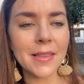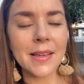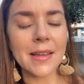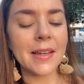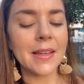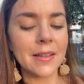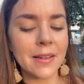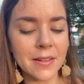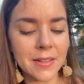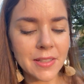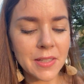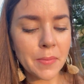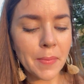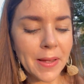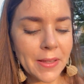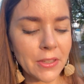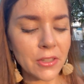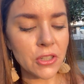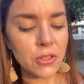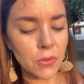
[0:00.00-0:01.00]
uh, to
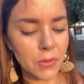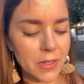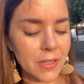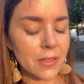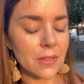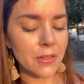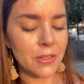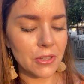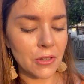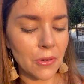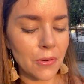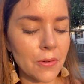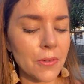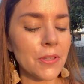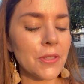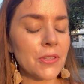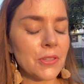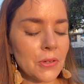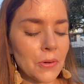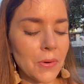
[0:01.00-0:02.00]
make the short, short,
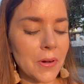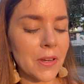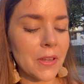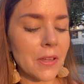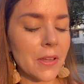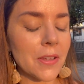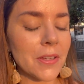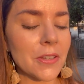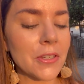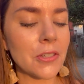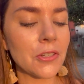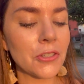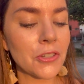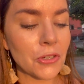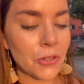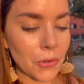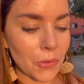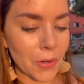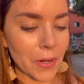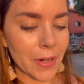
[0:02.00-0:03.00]
story
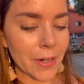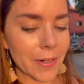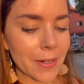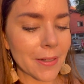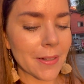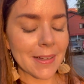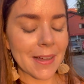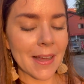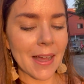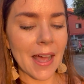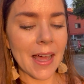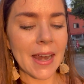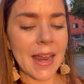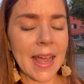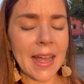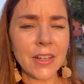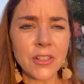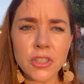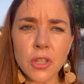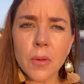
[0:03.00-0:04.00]
short, an
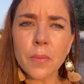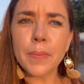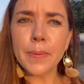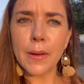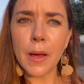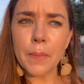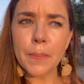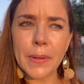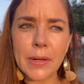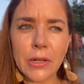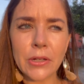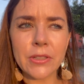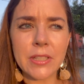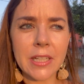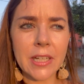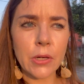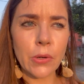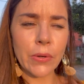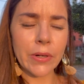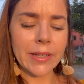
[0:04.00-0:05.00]
angel appeared to
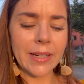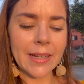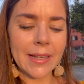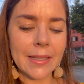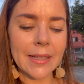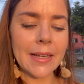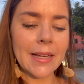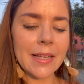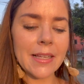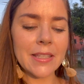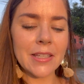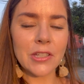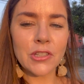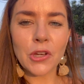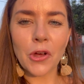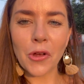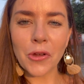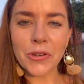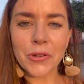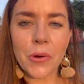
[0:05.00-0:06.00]
Cornelius and
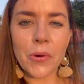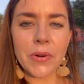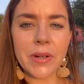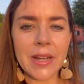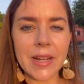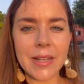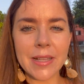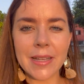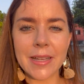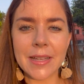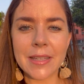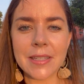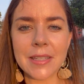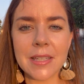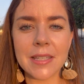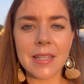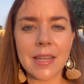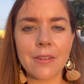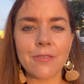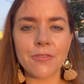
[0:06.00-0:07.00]
told Cornelius to
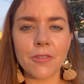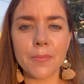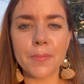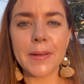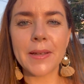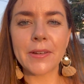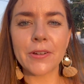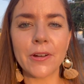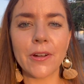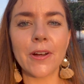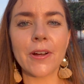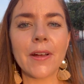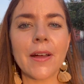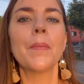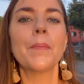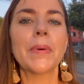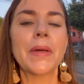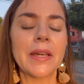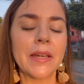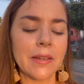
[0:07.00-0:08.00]
send for Peter.
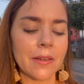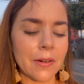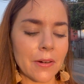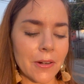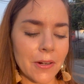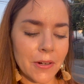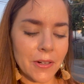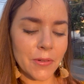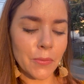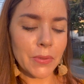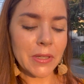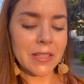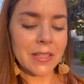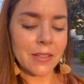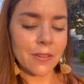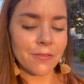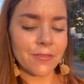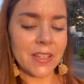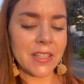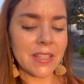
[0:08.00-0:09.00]
Peter was
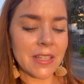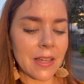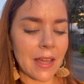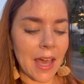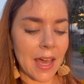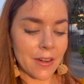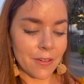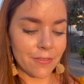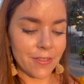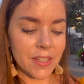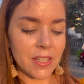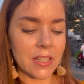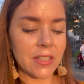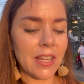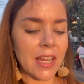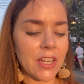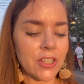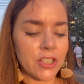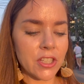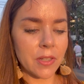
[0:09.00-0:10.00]
visit had a
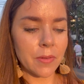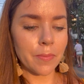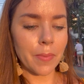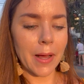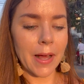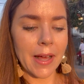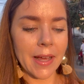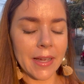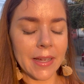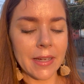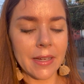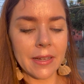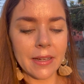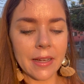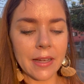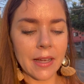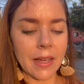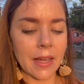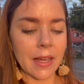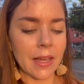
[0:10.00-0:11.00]
visitation by
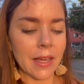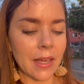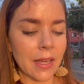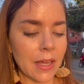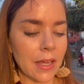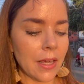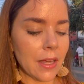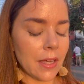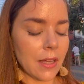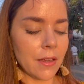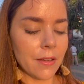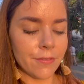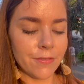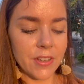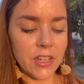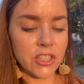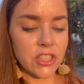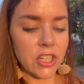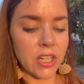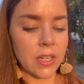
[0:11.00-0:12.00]
a uh,
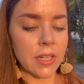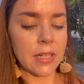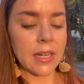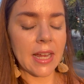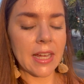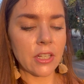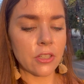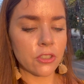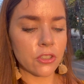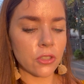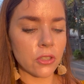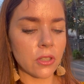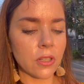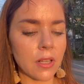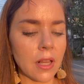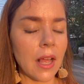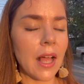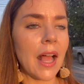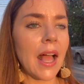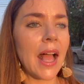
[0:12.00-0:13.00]
vision, an
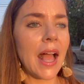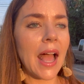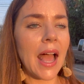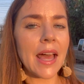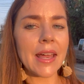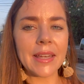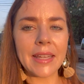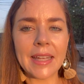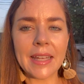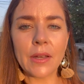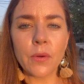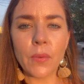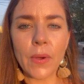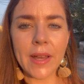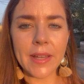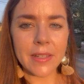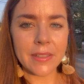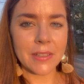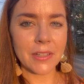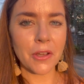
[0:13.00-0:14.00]
angel, and he
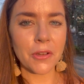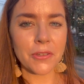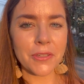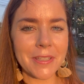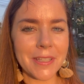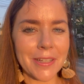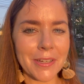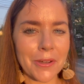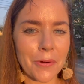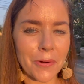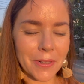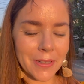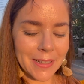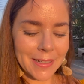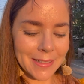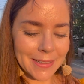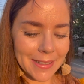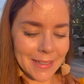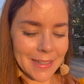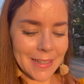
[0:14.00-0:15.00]
went to go see
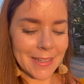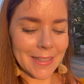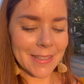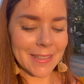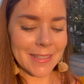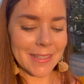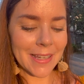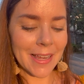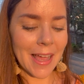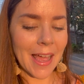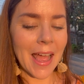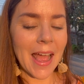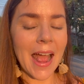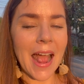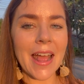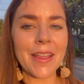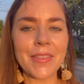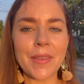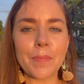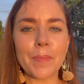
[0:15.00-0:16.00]
Cornelius.
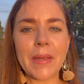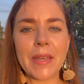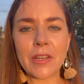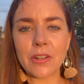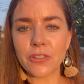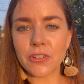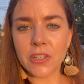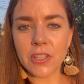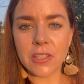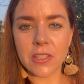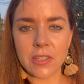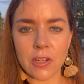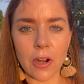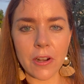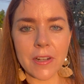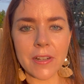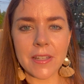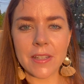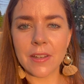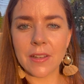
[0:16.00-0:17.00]
And then Peter just
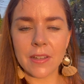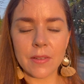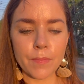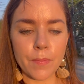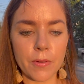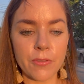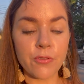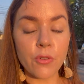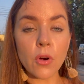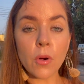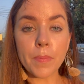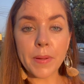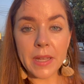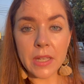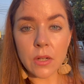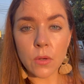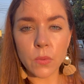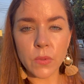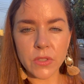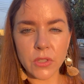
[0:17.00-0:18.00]
started, before
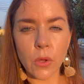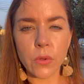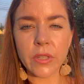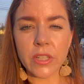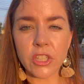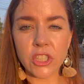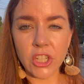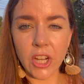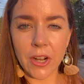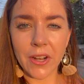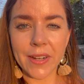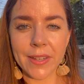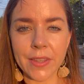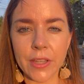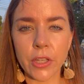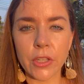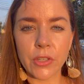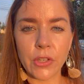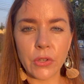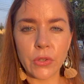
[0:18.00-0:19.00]
Peter was only sharing the
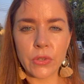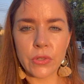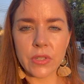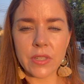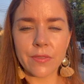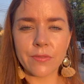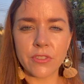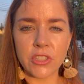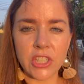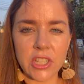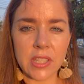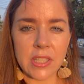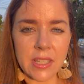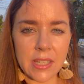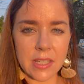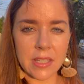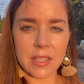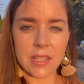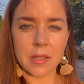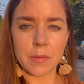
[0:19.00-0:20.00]
news of
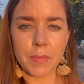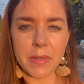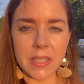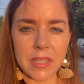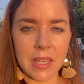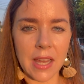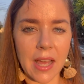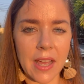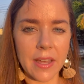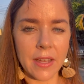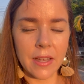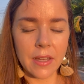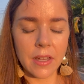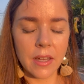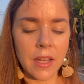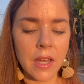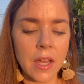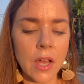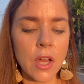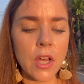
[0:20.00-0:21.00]
Jesus, the Messiah,
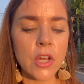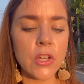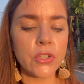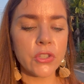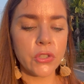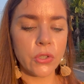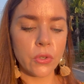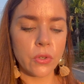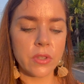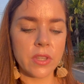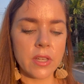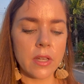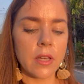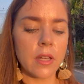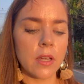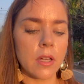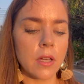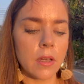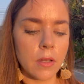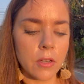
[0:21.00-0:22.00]
to
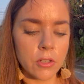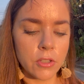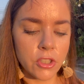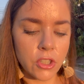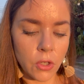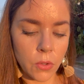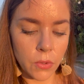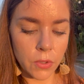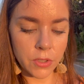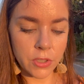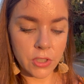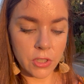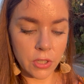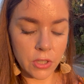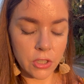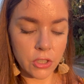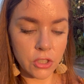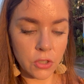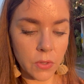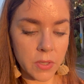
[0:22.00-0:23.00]
the Jew, to
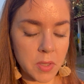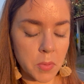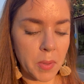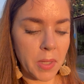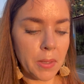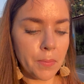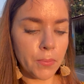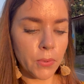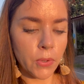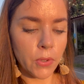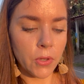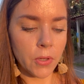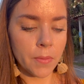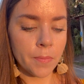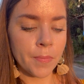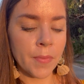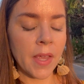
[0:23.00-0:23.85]
the Jewish people.